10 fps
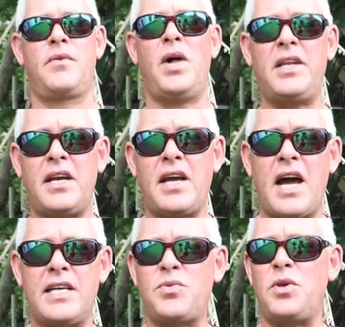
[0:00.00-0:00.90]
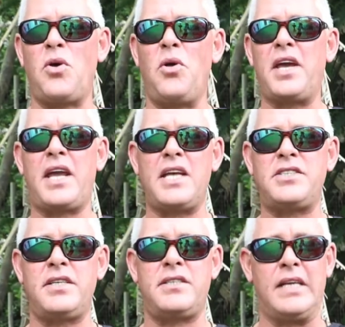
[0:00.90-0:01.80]
Well done guys with all the
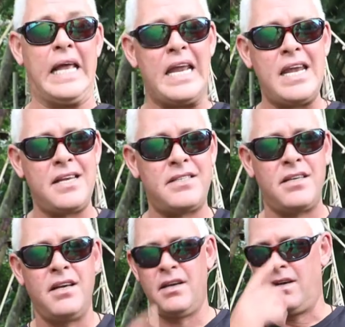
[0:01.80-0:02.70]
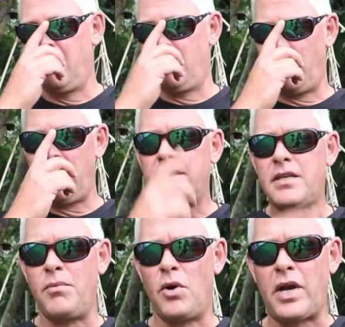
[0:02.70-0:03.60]
catches. Ladies, we need
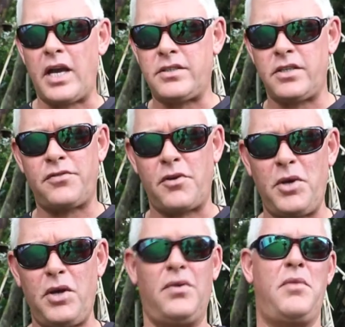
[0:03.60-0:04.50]
some more catches from you.